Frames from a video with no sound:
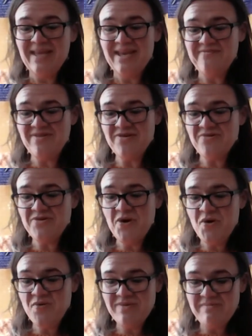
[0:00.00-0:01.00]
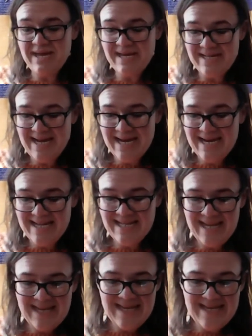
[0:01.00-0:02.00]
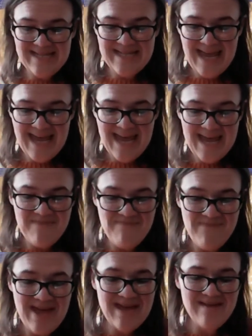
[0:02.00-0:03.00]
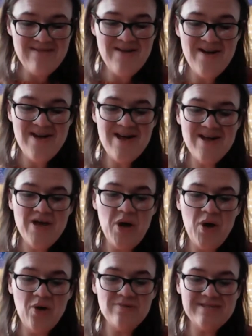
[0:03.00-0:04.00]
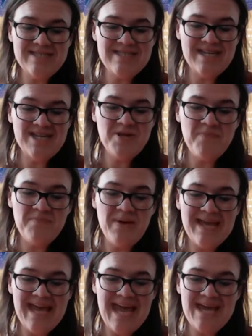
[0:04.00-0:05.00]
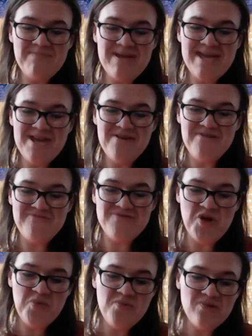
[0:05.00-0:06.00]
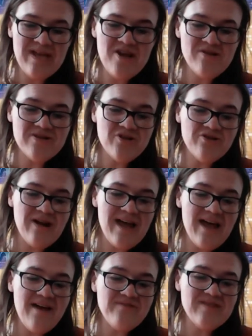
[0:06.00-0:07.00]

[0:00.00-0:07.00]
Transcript: If you don't know, the Make 9 is a make-along hosted by Amy of Noble Character Crafts.